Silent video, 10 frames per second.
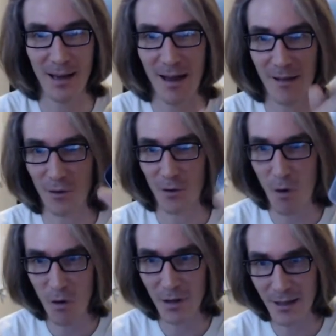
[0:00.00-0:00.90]
Where they got
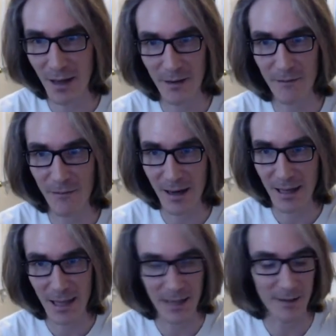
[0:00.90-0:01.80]
their whole entire
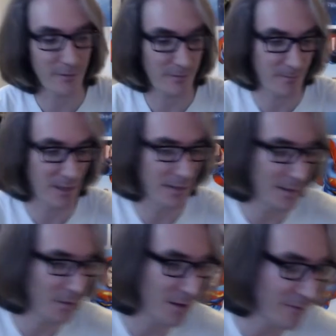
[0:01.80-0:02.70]
fucking life in